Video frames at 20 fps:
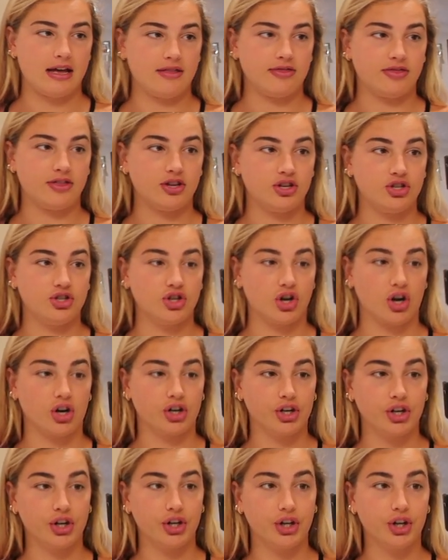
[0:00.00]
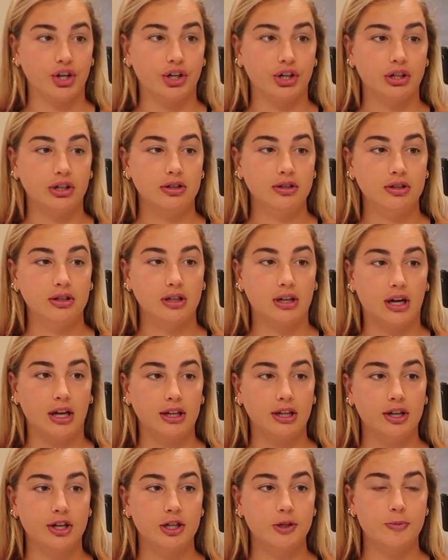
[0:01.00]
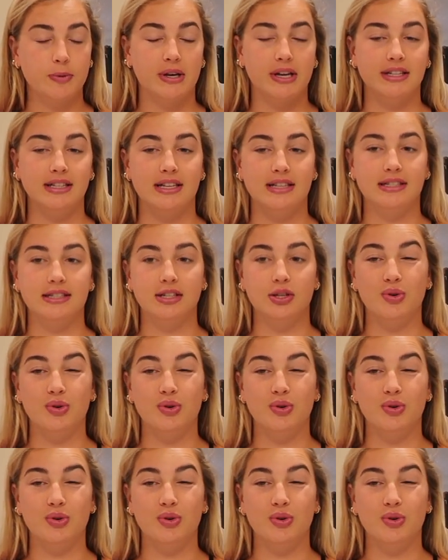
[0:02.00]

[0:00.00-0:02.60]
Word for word: the darker colors because it's